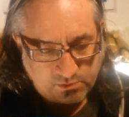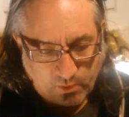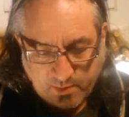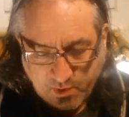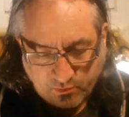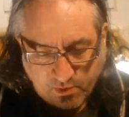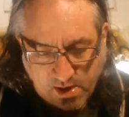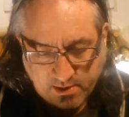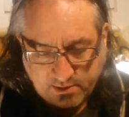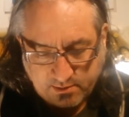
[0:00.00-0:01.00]
Swaybone
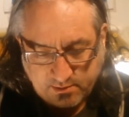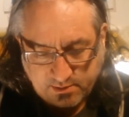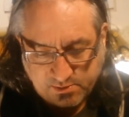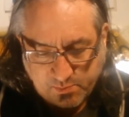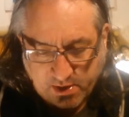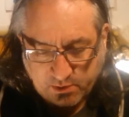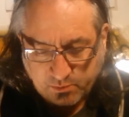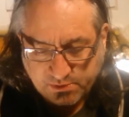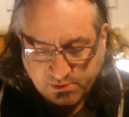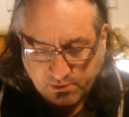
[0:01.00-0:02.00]
Rock is about a
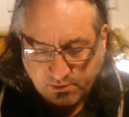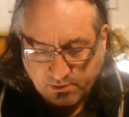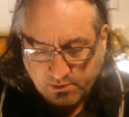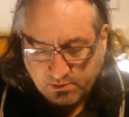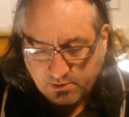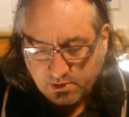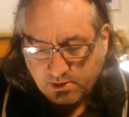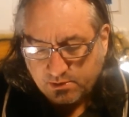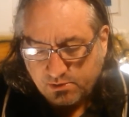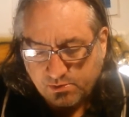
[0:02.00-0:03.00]
return
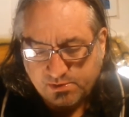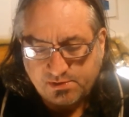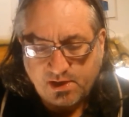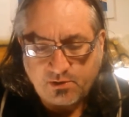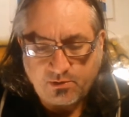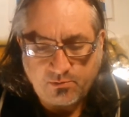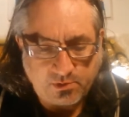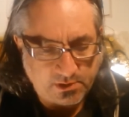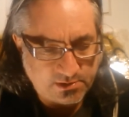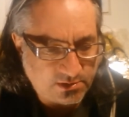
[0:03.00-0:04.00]
to a sacred
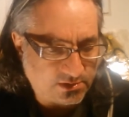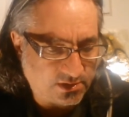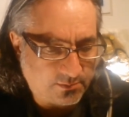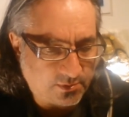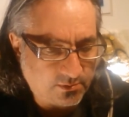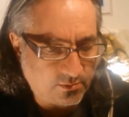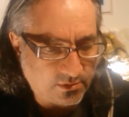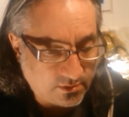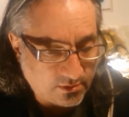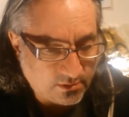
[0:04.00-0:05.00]
relationship
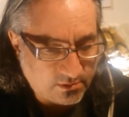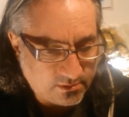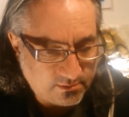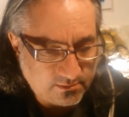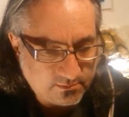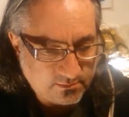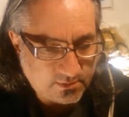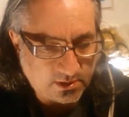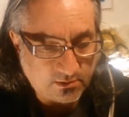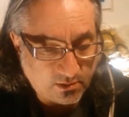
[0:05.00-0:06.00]
with Earth
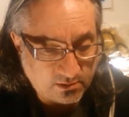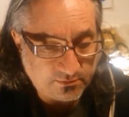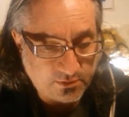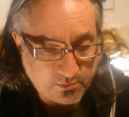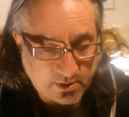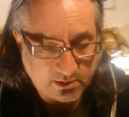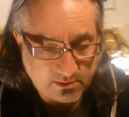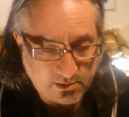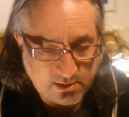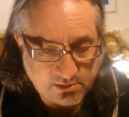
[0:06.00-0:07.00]
and all of
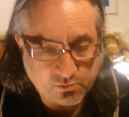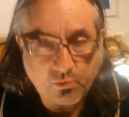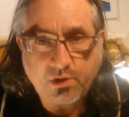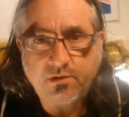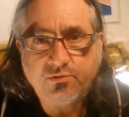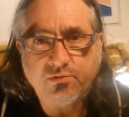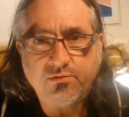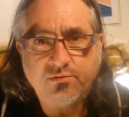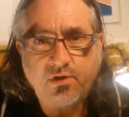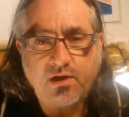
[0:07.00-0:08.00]
humanity as one
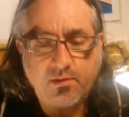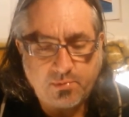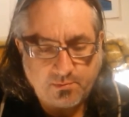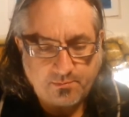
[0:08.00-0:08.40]
true tribe,